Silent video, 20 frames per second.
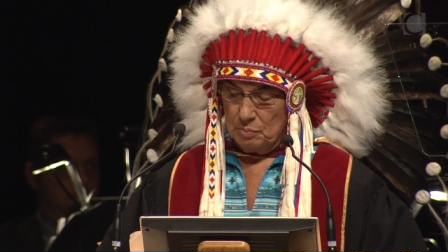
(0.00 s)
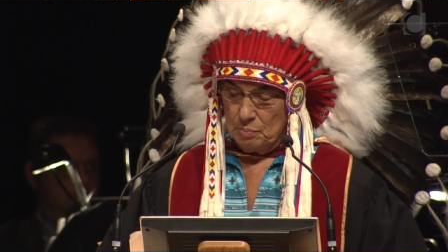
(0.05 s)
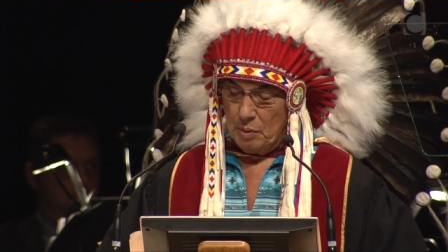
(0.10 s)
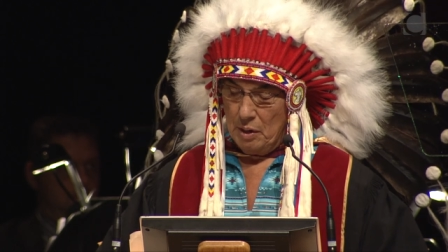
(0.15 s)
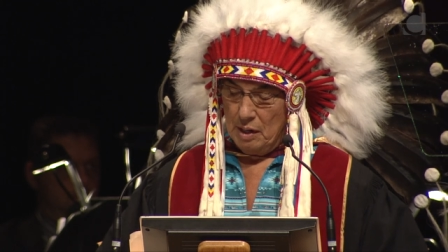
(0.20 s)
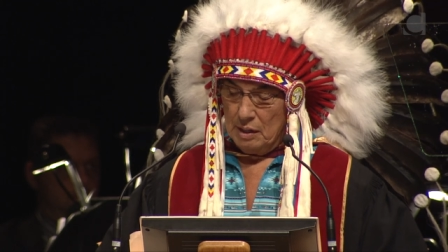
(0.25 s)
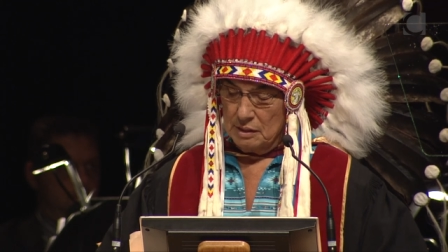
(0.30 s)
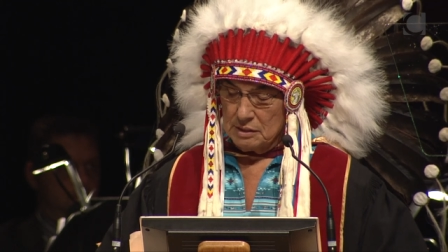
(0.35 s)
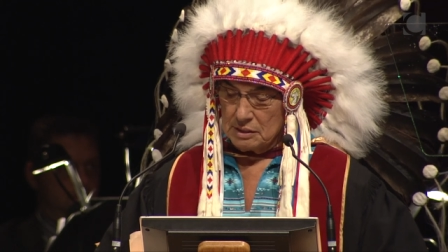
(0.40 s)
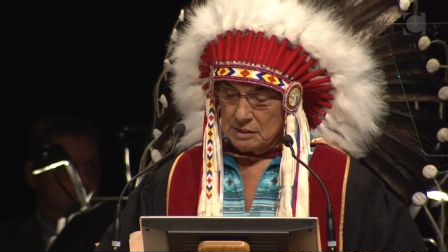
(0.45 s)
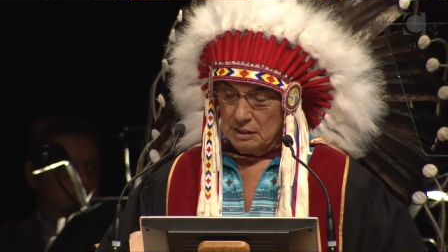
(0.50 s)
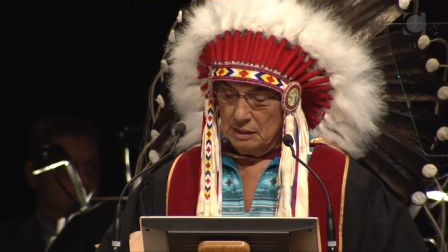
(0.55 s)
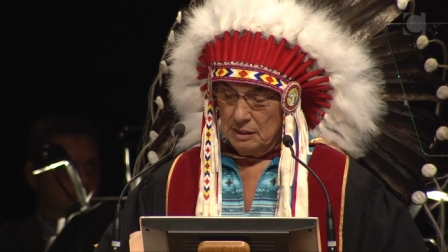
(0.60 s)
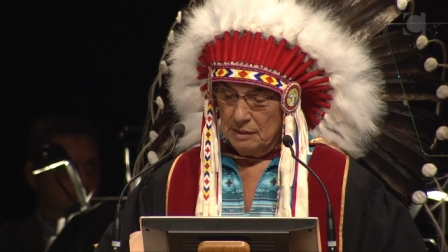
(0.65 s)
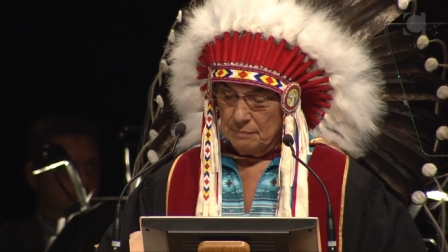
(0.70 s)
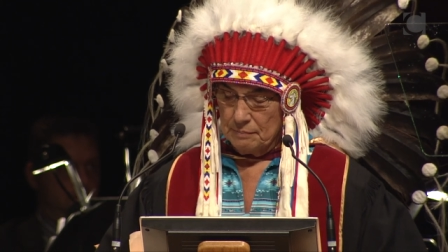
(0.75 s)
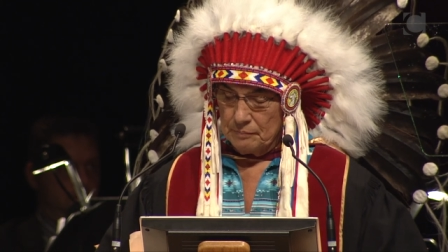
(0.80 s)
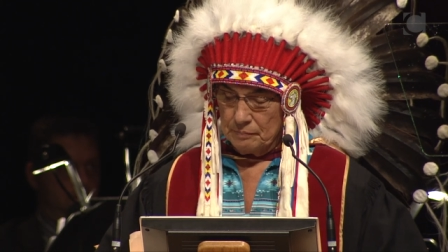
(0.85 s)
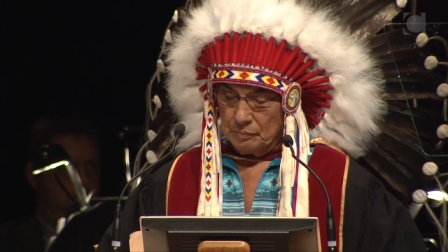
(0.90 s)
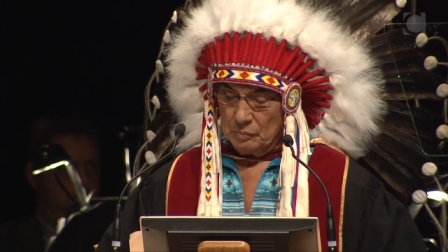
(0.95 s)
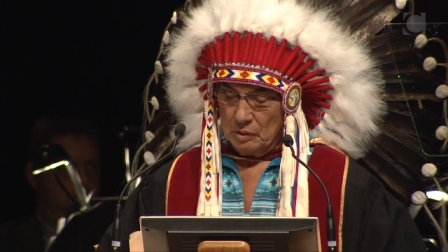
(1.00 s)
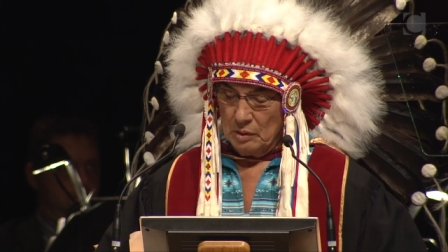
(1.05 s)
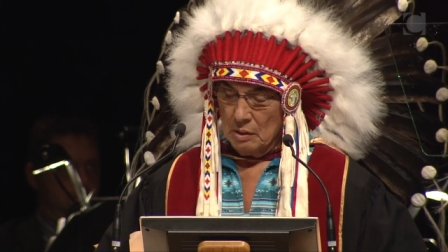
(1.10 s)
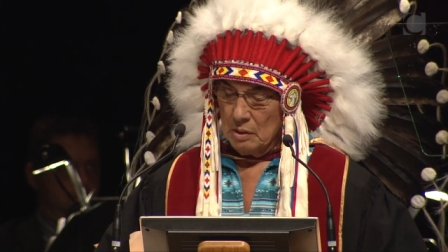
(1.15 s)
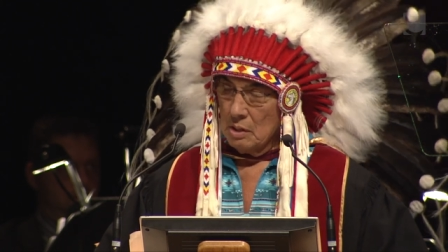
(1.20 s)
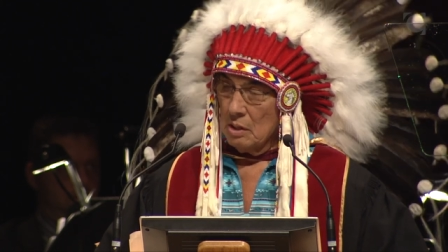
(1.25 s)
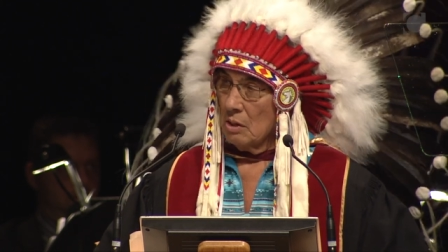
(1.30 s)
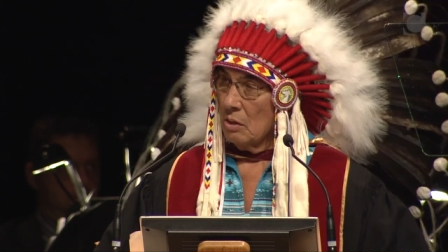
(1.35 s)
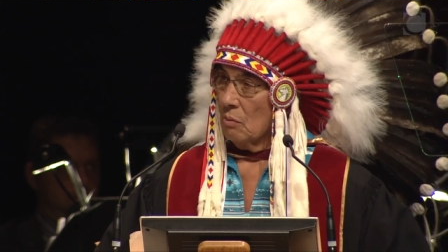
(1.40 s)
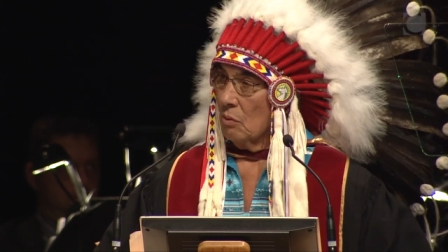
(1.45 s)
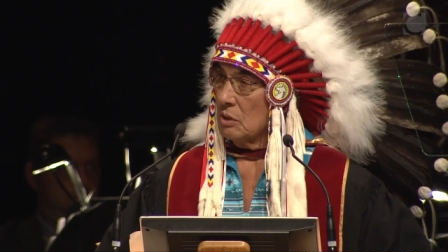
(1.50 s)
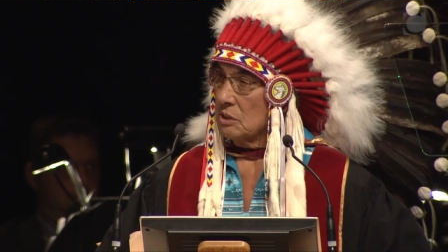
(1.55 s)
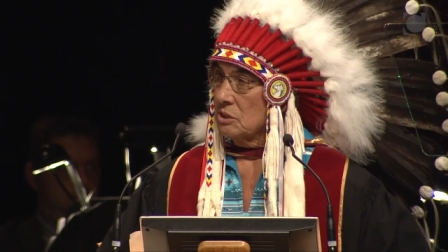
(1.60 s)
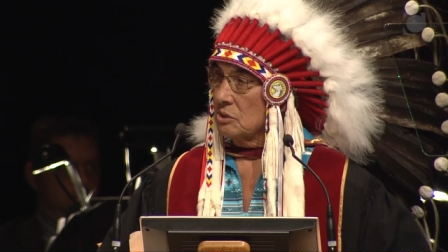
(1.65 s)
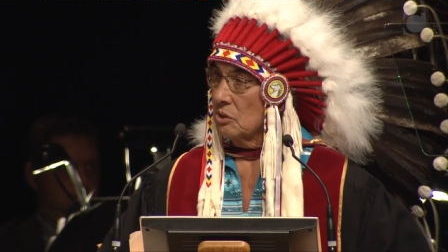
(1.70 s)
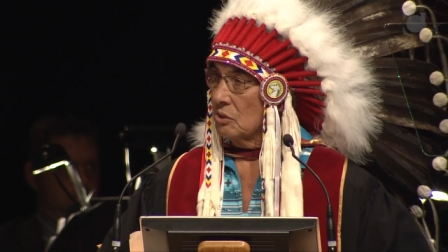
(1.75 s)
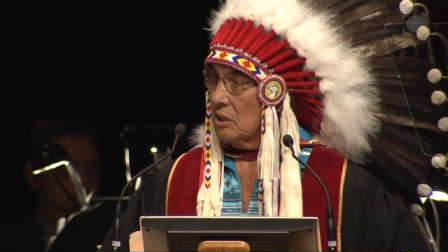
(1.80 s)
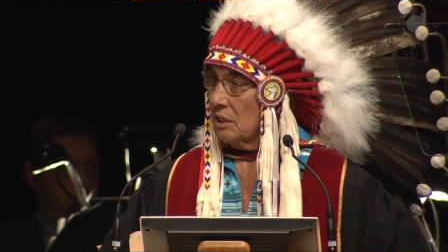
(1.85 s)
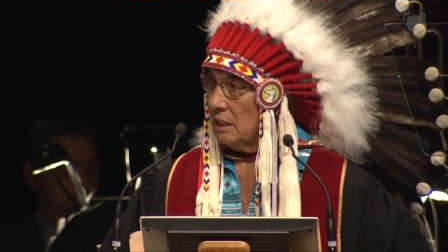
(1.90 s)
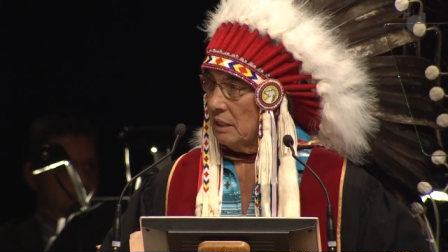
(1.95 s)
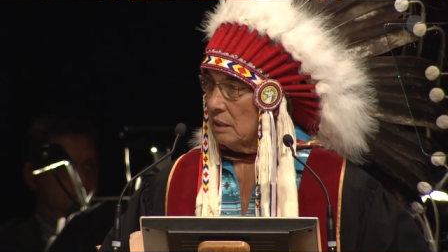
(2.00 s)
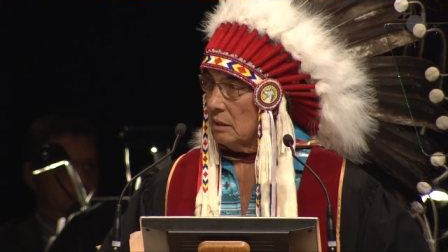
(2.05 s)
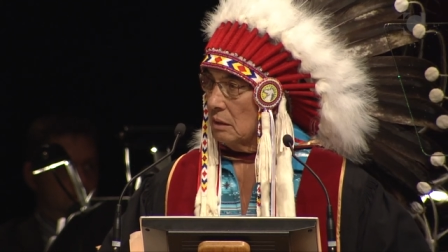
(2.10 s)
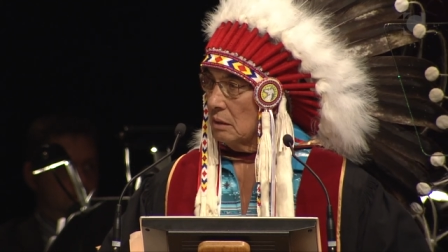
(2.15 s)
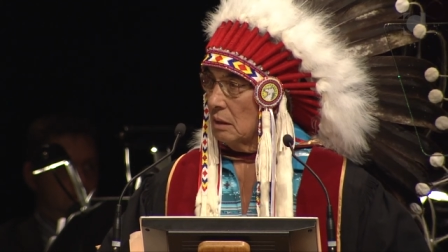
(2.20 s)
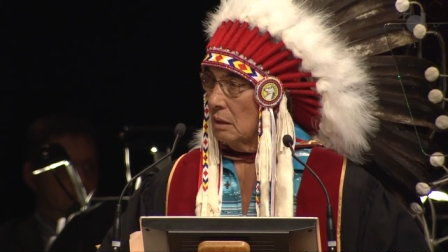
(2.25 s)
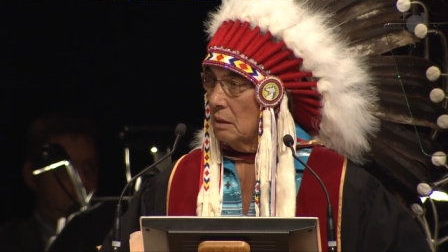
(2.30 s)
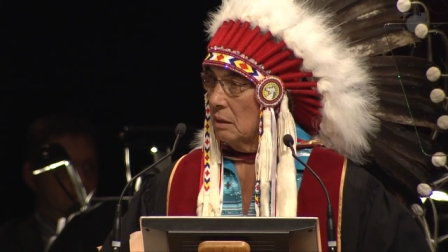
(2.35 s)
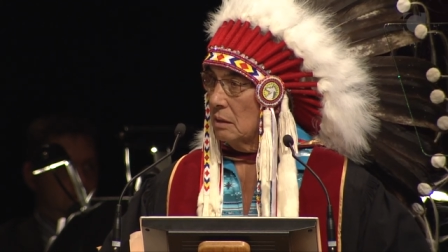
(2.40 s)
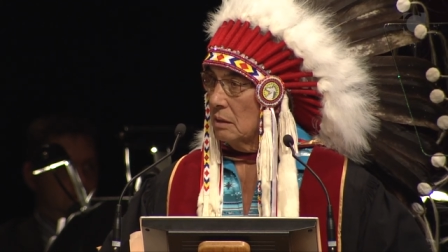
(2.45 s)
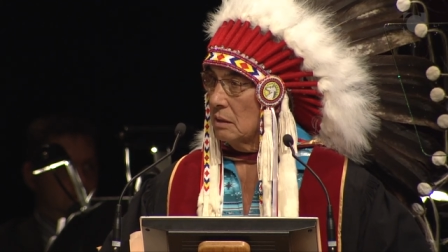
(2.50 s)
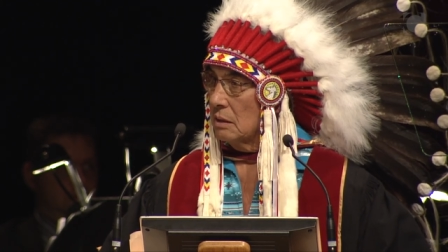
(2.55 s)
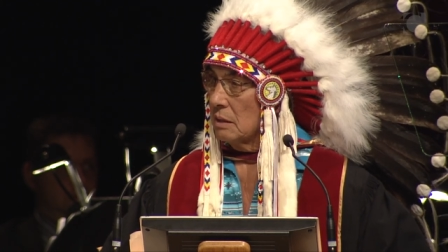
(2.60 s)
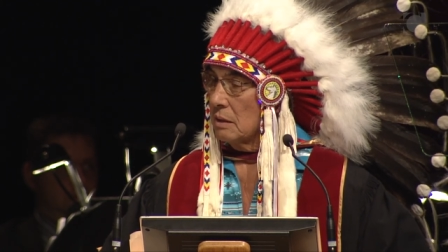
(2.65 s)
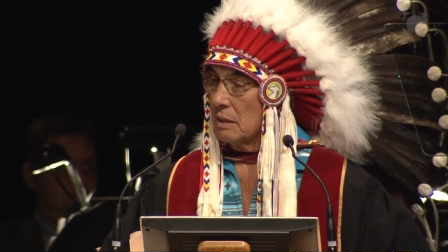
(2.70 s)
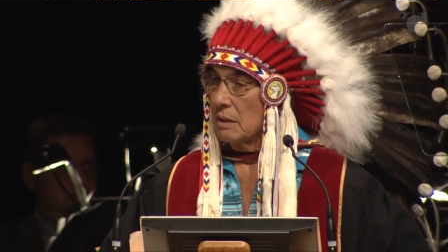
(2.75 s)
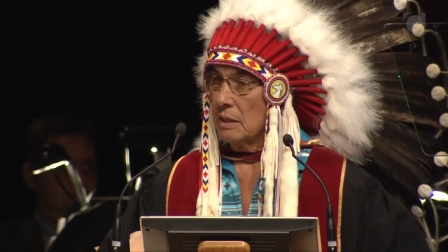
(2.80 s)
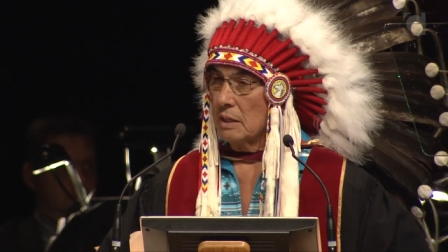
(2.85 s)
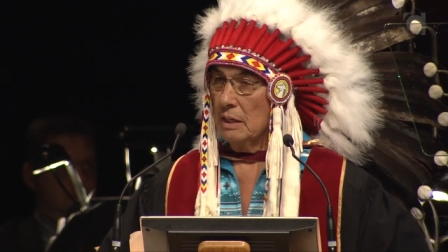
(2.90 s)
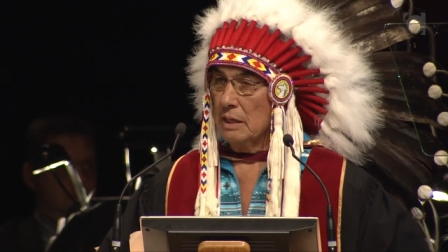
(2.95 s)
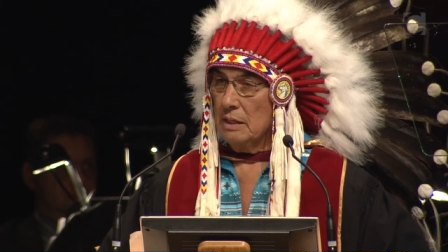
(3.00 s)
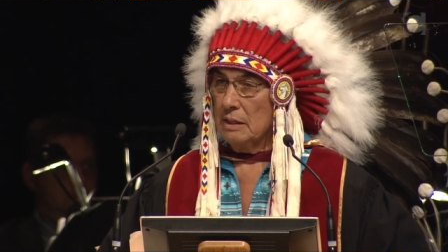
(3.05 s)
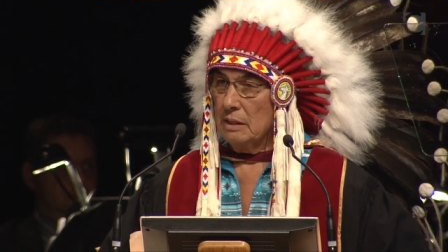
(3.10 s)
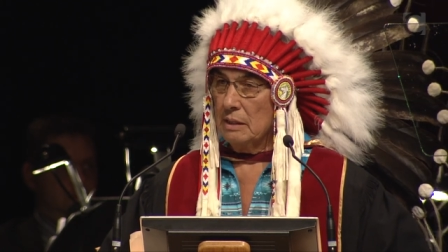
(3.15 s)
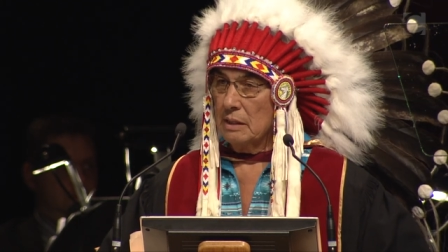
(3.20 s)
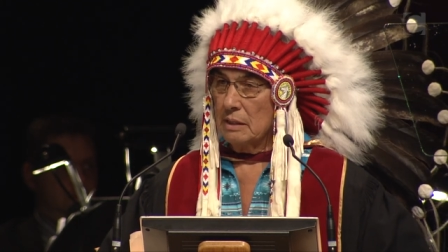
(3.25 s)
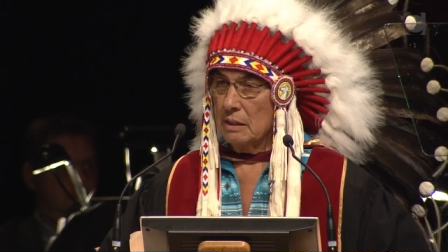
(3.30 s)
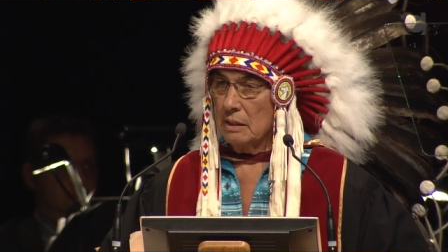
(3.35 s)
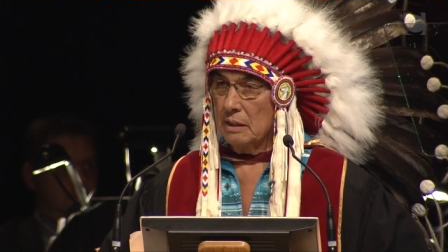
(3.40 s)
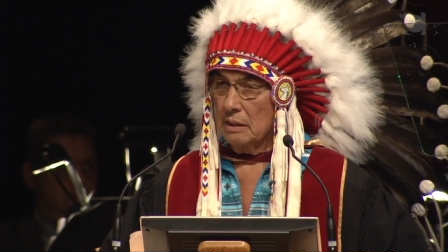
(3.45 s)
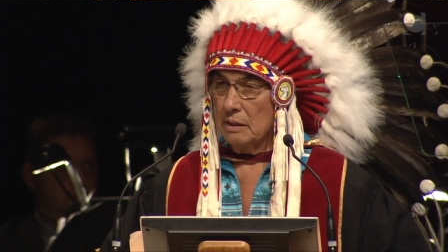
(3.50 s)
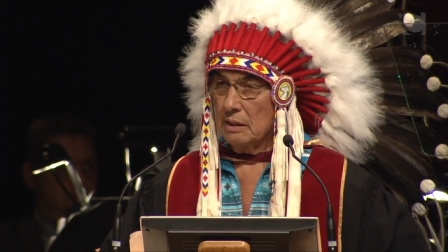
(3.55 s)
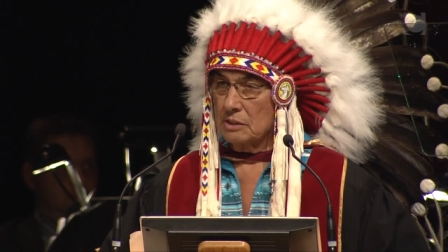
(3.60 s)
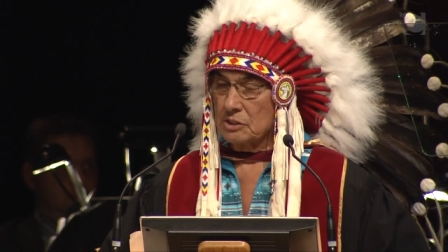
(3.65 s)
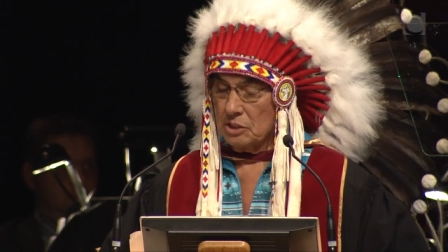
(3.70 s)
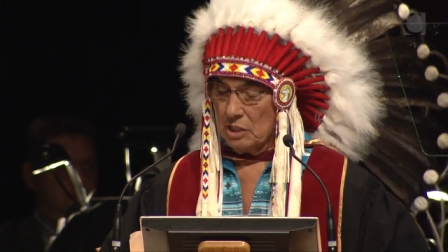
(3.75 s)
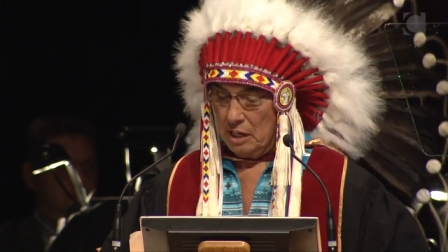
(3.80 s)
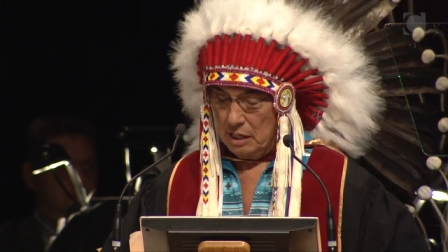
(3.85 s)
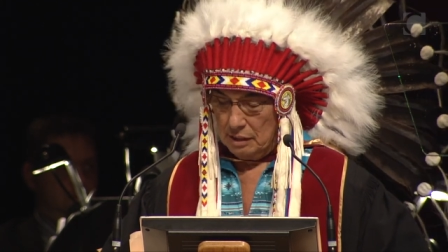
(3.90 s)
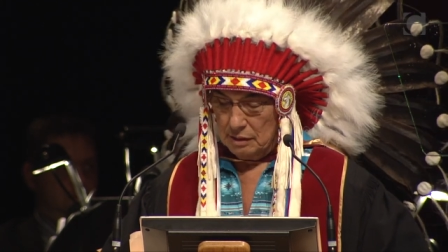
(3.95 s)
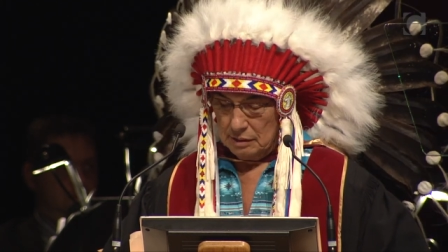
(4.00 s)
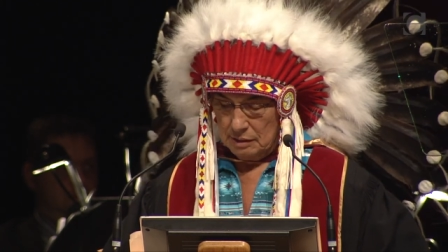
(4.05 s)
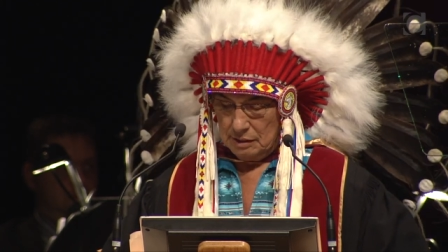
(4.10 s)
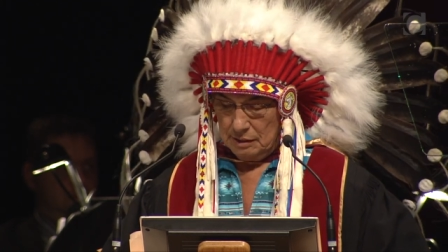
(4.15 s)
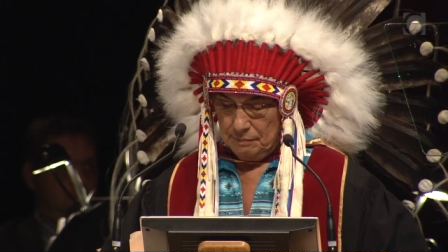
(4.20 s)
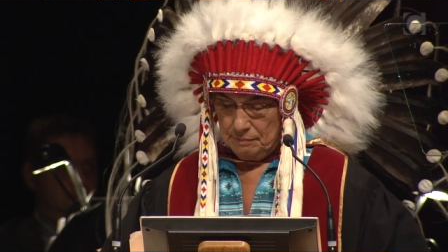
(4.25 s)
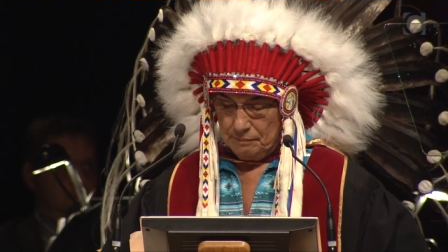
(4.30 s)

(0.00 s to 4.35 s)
policy was to kill the Indian in the child.